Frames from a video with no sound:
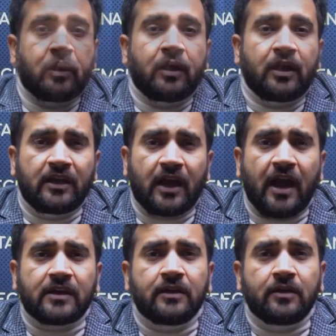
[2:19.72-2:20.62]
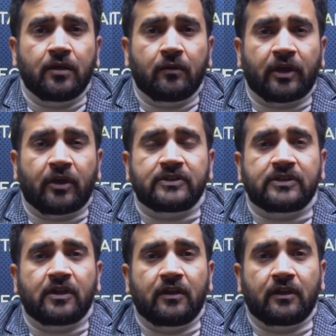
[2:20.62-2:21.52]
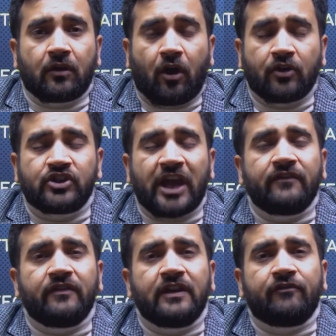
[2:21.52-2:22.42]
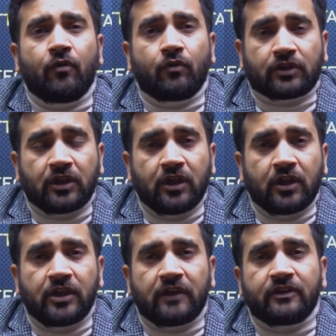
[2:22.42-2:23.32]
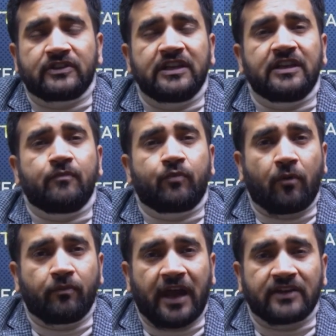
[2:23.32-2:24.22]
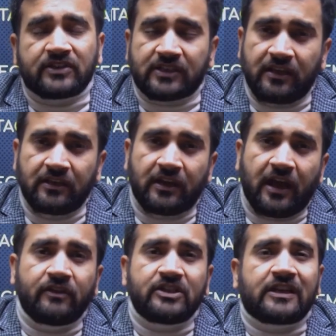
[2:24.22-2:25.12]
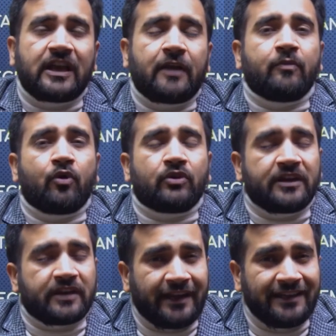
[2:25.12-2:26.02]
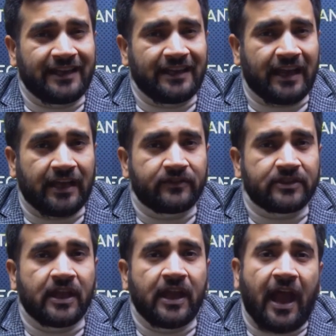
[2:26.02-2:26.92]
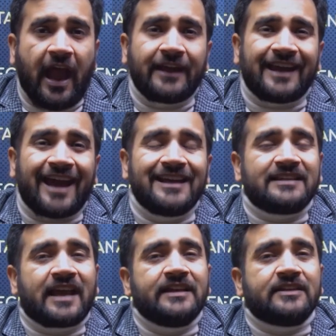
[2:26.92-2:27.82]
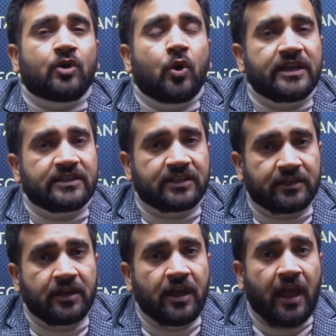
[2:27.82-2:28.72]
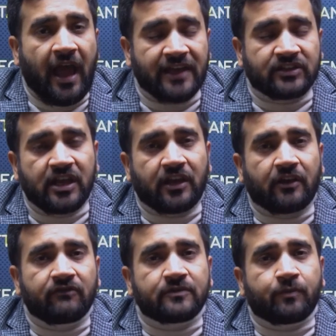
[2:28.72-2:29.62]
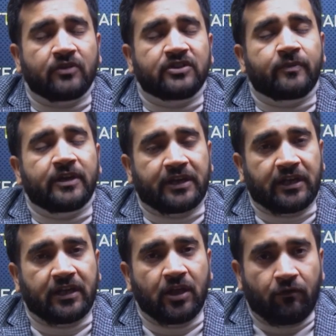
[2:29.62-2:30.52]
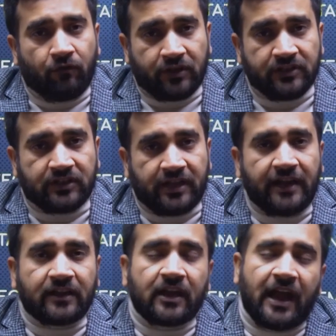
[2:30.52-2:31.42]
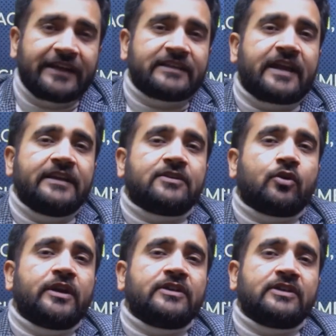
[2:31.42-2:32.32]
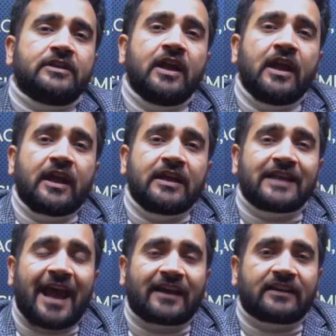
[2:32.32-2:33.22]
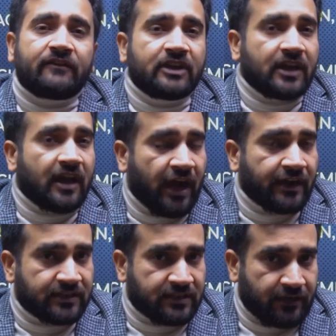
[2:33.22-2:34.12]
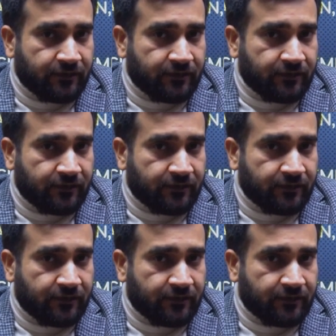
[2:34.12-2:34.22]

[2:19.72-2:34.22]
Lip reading: Iraq, because on January 4th, there were serial bomb blasts in Iran which claimed more than 90 lives, and ISIS Khorasan has taken responsibility for this attack. ISIS Khorasan is active in Afghanistan.